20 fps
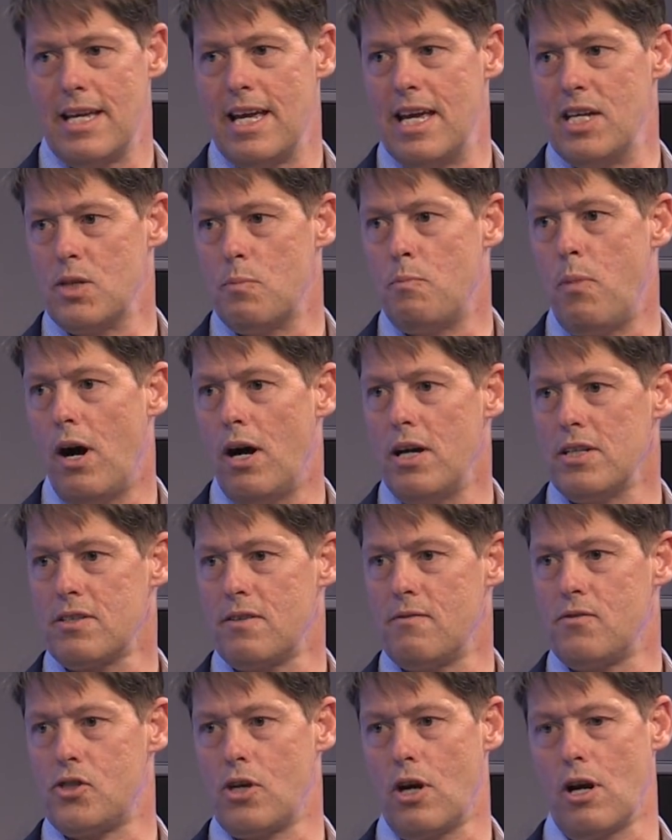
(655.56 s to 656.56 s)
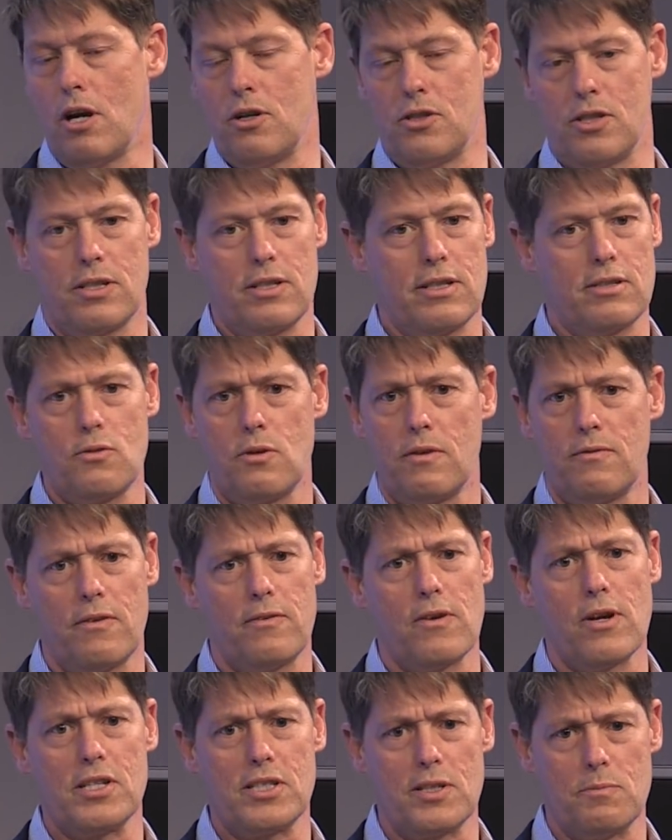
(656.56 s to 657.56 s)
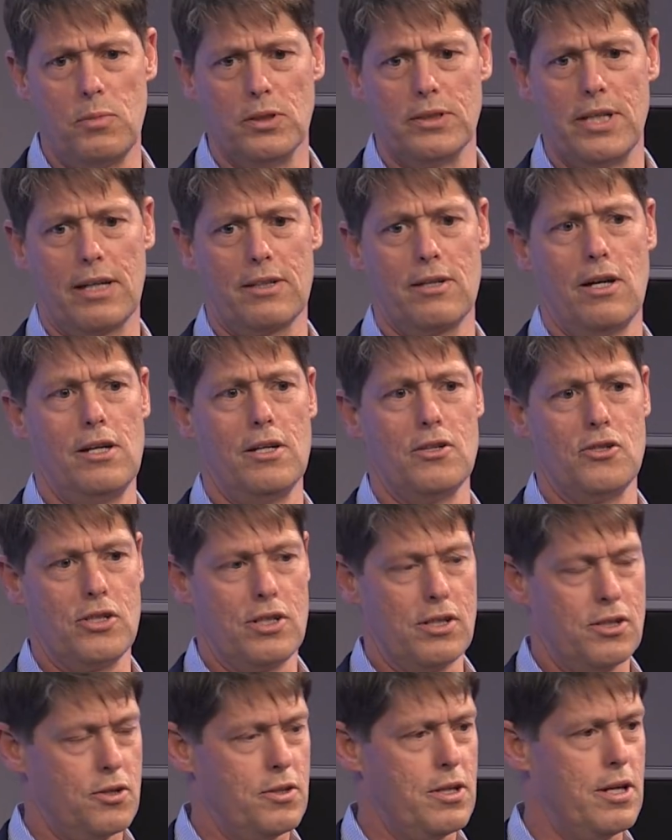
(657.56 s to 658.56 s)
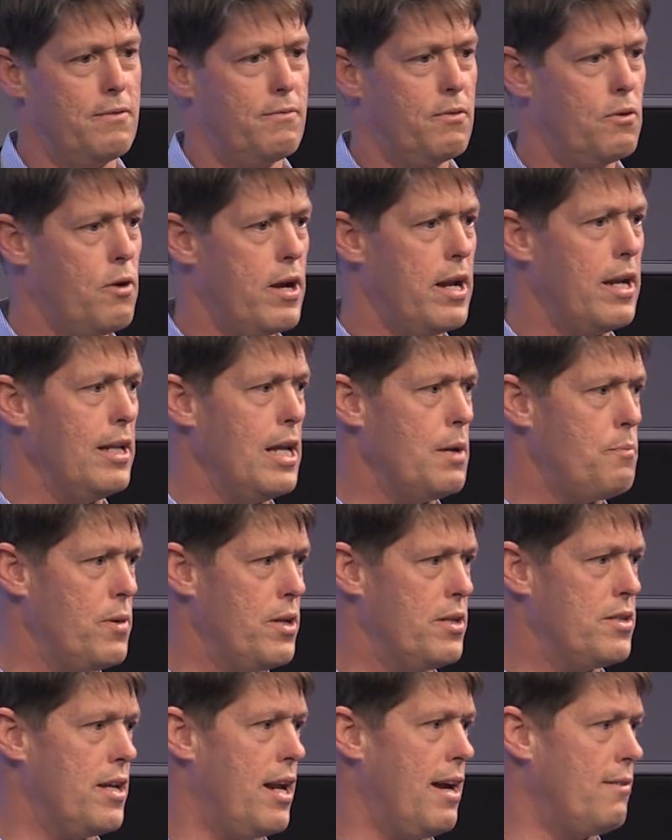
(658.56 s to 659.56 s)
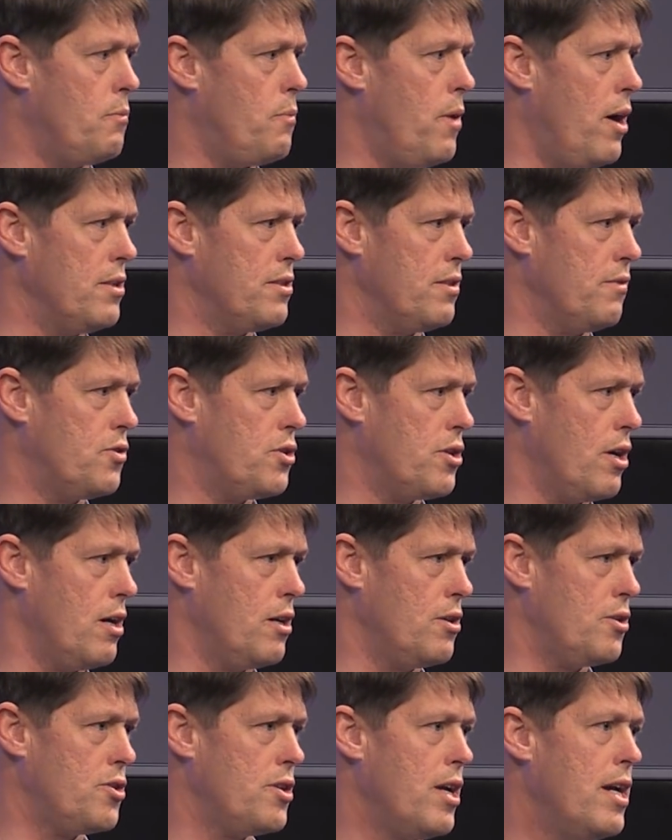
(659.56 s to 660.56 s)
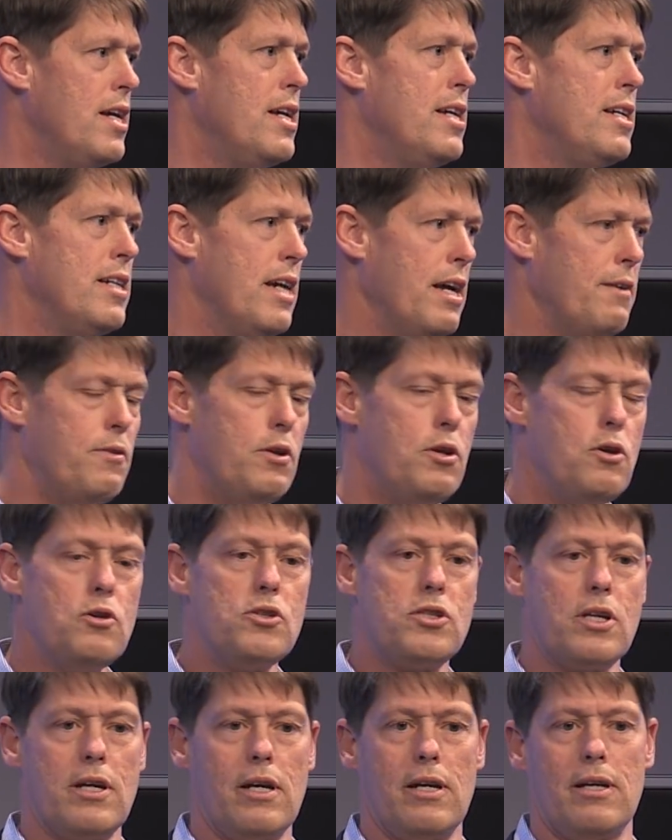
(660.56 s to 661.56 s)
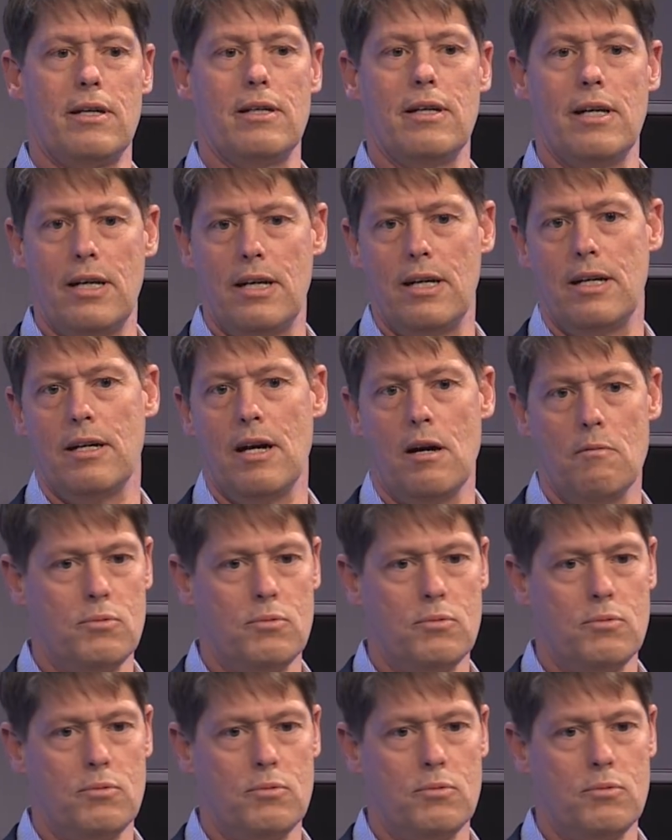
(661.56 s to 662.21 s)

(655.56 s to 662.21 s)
is a positive charge. It's sort of a very simple technology. So they've created lipids that have a positive charge. If you use a